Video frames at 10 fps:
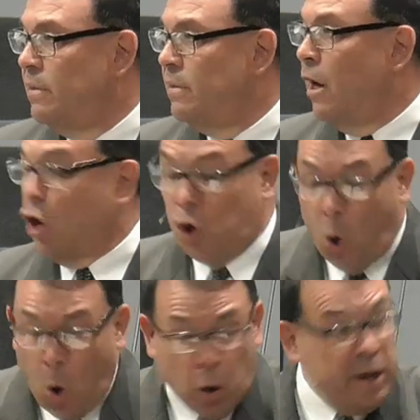
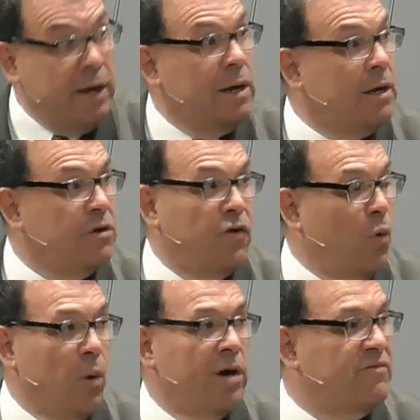According to the
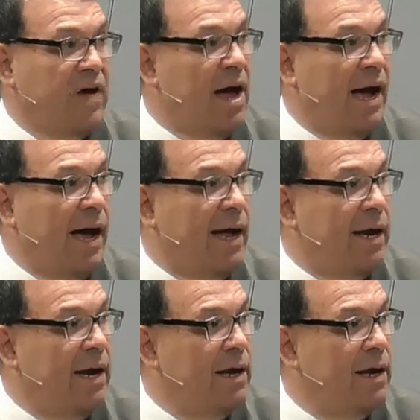Word of God,